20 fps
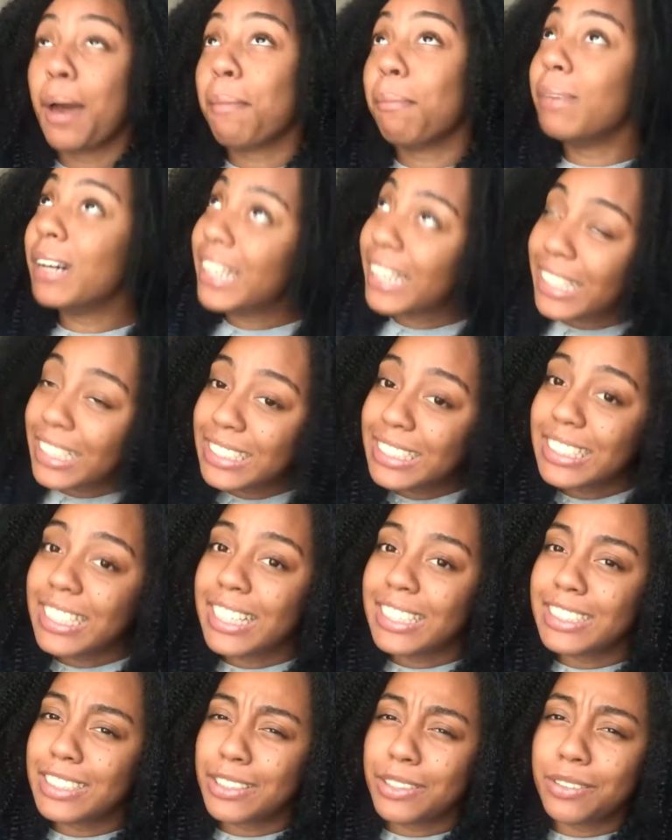but is it
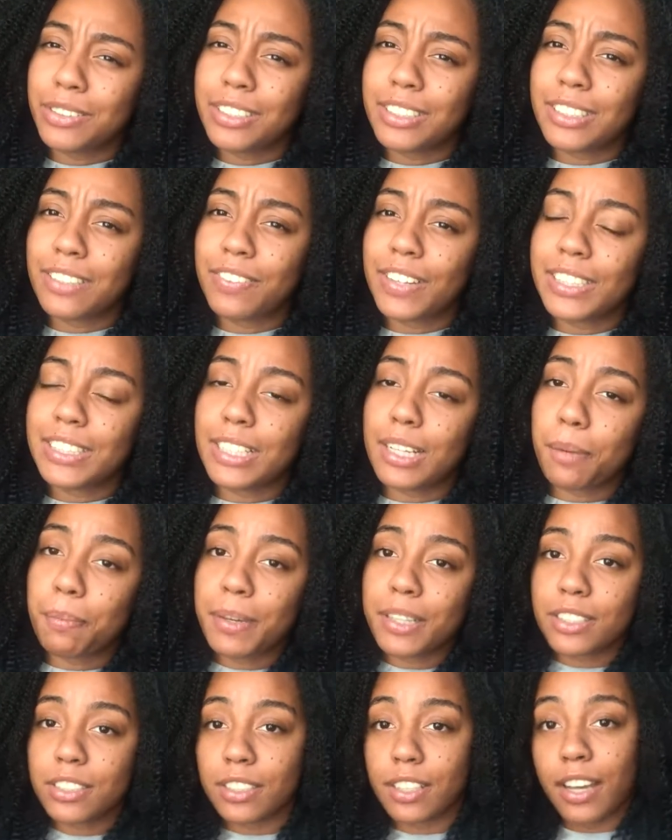as cute as if I take a
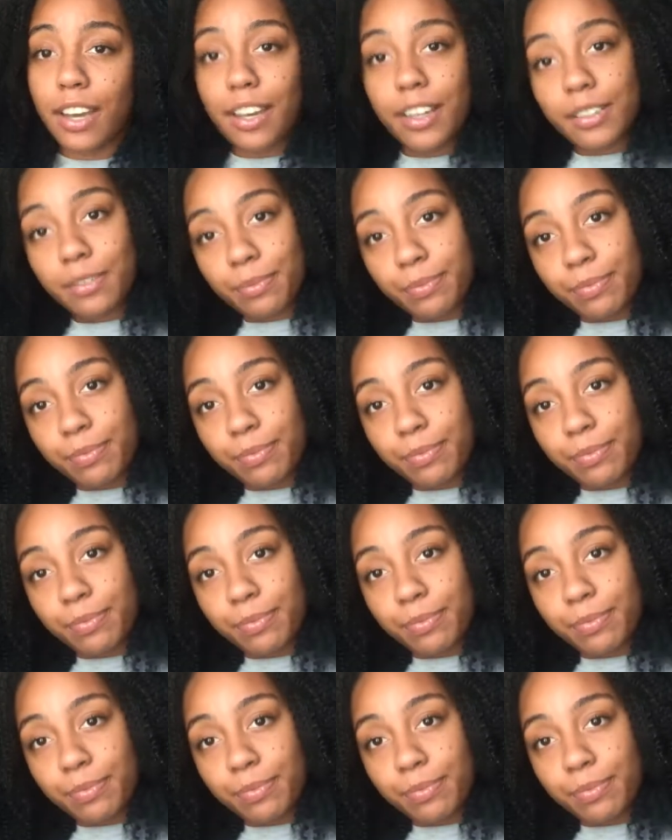picture like,